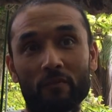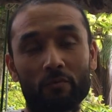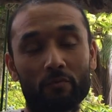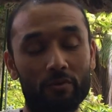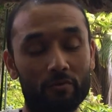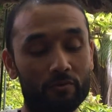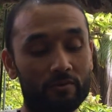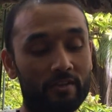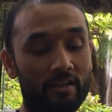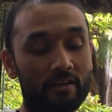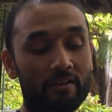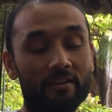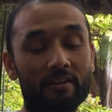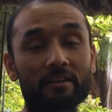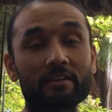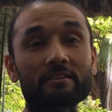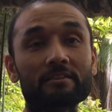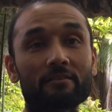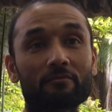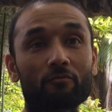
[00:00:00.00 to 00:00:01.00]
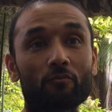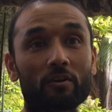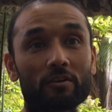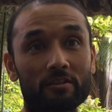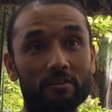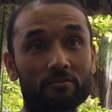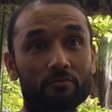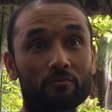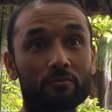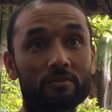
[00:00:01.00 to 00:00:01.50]
we could get a hint of what
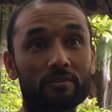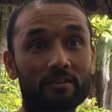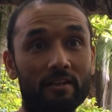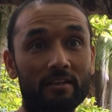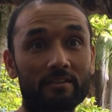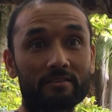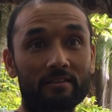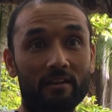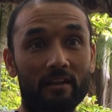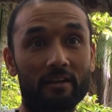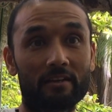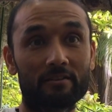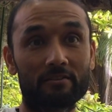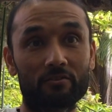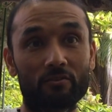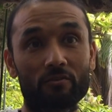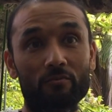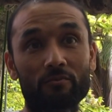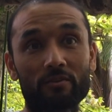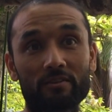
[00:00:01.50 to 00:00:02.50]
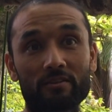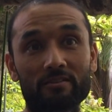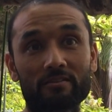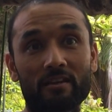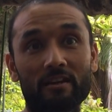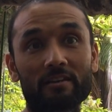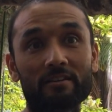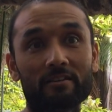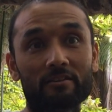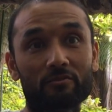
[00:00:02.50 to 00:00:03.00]
it could taste like so we
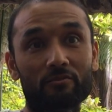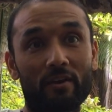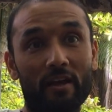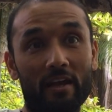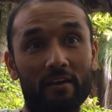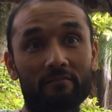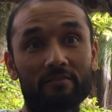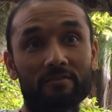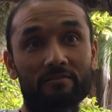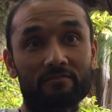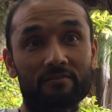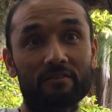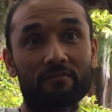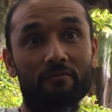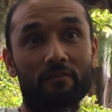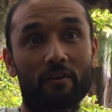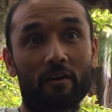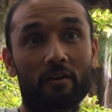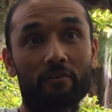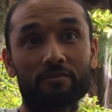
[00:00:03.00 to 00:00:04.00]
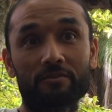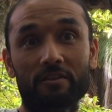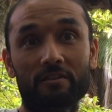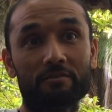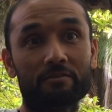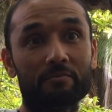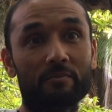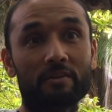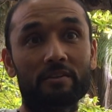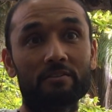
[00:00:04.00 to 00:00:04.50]
decided to have a tree for
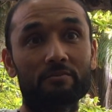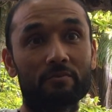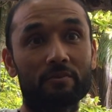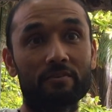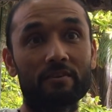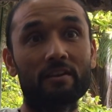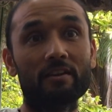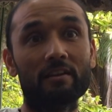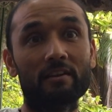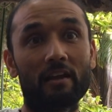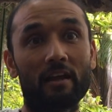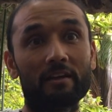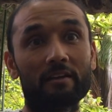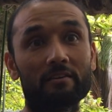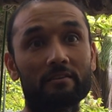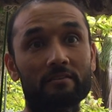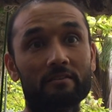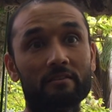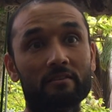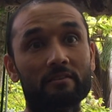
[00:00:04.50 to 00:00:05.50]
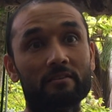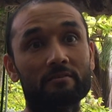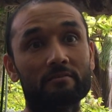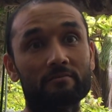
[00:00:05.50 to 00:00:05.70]
ourselves because we really like the